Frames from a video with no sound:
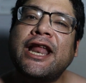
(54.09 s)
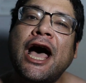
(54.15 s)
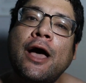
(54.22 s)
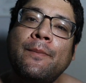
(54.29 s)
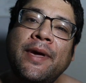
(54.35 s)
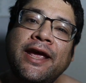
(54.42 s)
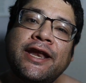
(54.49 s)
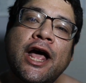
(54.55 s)
Now,
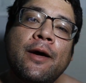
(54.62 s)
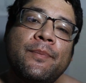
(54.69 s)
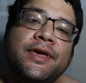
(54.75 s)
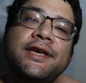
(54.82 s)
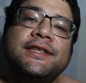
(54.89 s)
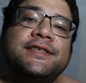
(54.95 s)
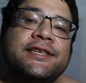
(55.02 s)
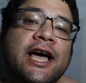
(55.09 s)
I may not
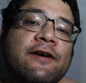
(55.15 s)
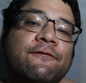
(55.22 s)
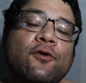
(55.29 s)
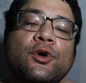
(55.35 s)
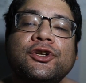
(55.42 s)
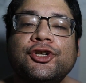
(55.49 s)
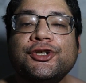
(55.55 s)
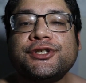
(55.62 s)
be
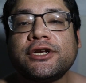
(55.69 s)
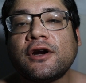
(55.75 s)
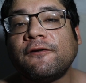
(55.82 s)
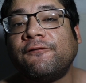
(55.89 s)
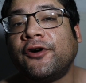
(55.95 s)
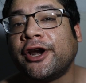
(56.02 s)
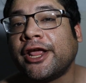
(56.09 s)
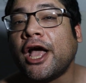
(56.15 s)
insightful, interesting, or
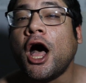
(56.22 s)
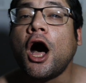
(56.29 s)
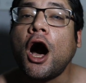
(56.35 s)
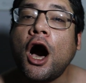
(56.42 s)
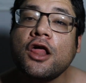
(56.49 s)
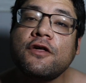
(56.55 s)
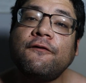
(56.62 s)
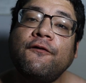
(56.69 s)
funny
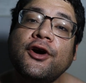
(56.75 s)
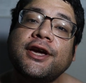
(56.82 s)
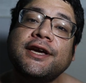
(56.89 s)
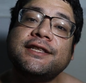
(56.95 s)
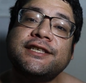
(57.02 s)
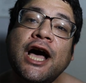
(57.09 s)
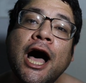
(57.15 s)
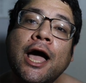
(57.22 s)
all the
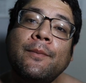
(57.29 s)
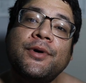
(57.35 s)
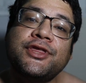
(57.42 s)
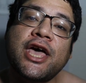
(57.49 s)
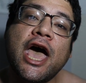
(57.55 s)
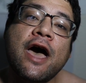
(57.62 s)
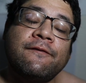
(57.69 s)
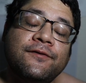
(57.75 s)
fucking time, but
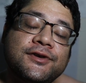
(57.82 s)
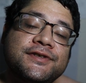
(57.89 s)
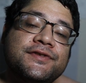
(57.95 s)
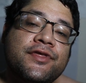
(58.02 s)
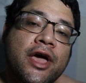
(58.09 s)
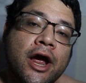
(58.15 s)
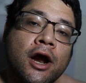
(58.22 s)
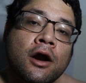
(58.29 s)
the effort's
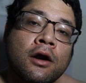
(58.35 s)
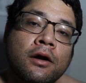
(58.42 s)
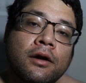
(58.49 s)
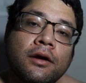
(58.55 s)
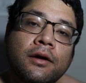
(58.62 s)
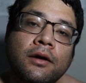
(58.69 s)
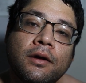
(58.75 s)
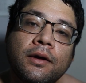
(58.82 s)
there.
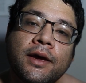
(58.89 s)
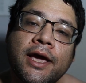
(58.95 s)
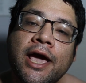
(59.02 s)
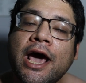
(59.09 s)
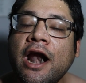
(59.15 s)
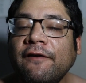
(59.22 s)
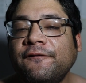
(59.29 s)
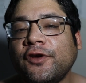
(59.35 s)

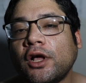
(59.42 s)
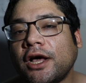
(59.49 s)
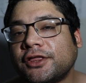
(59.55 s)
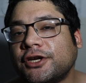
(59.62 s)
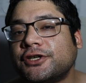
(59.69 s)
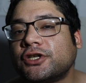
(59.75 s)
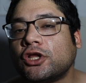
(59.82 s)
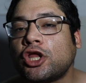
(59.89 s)
And I feel like
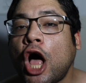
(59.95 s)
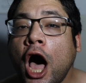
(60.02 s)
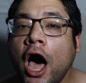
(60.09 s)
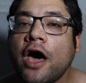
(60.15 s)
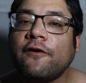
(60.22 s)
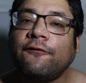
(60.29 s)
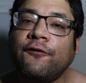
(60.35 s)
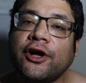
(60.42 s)
there's a
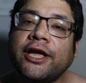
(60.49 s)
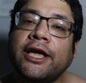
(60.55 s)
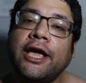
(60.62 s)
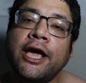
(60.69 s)
lot of fucking